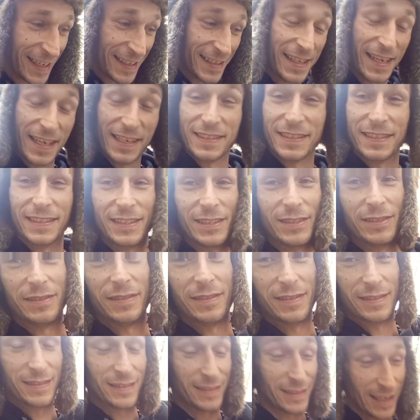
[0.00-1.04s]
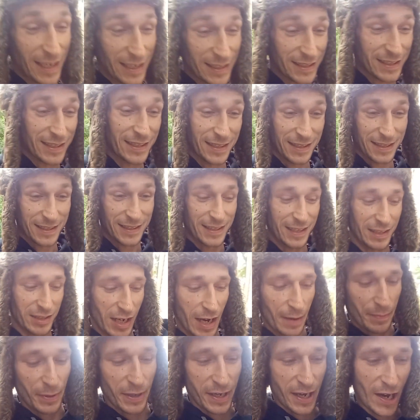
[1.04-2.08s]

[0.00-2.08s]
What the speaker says: That's the type of